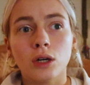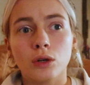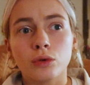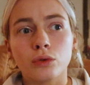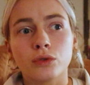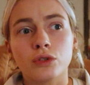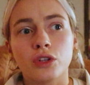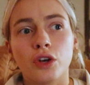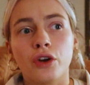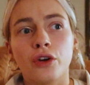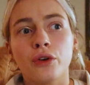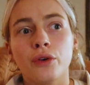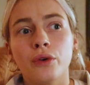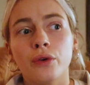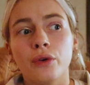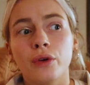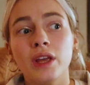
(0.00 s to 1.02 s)

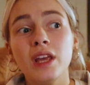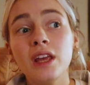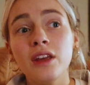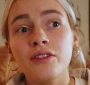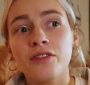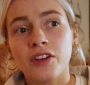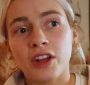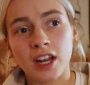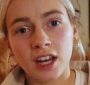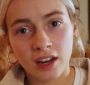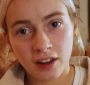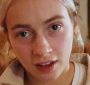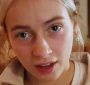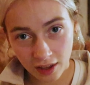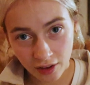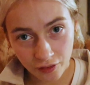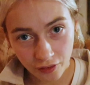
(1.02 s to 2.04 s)
also,
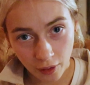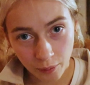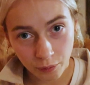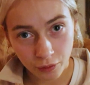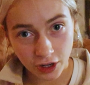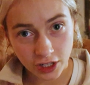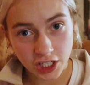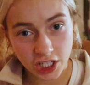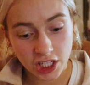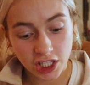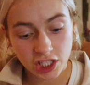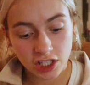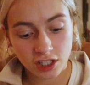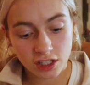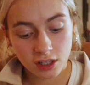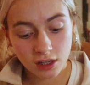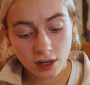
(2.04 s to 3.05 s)
even if I'm
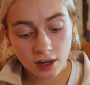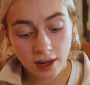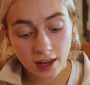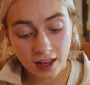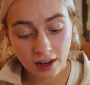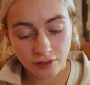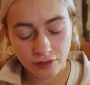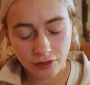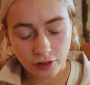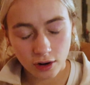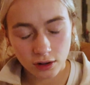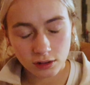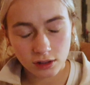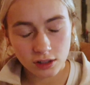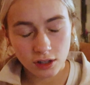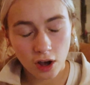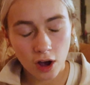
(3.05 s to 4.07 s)
British in
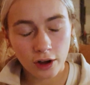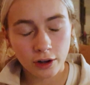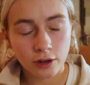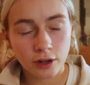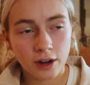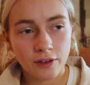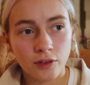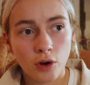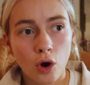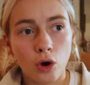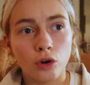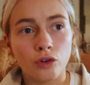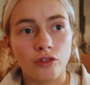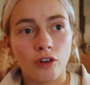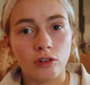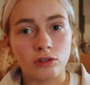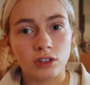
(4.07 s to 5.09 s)
France, I could have got a
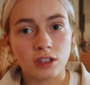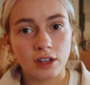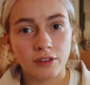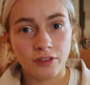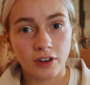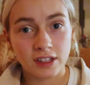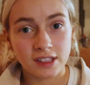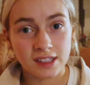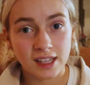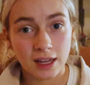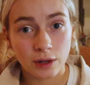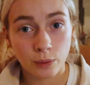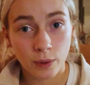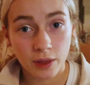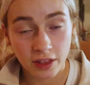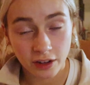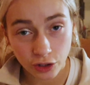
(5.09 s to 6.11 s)
grant if I stayed
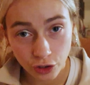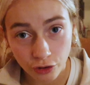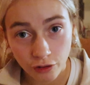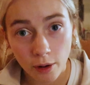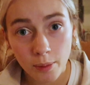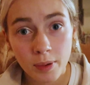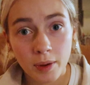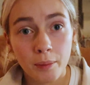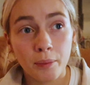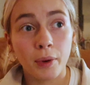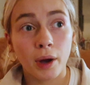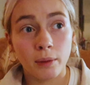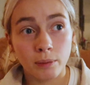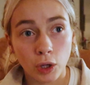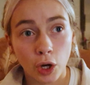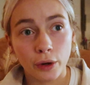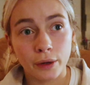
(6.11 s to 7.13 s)
within Europe, but
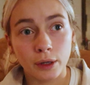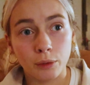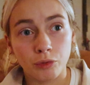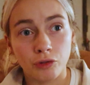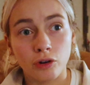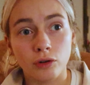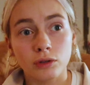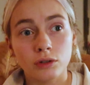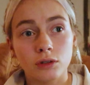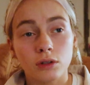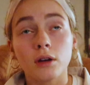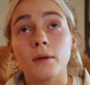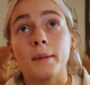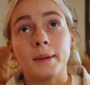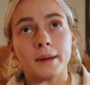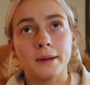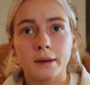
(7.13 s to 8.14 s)
I'm going abroad.
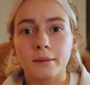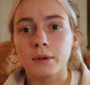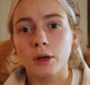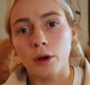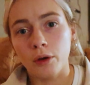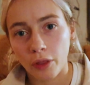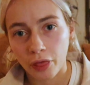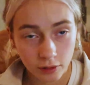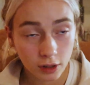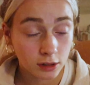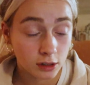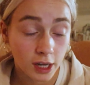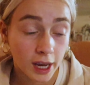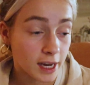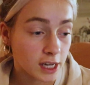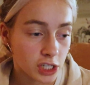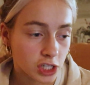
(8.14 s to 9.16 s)
I'm going
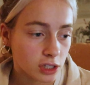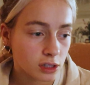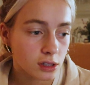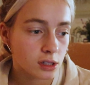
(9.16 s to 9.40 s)
to Asia,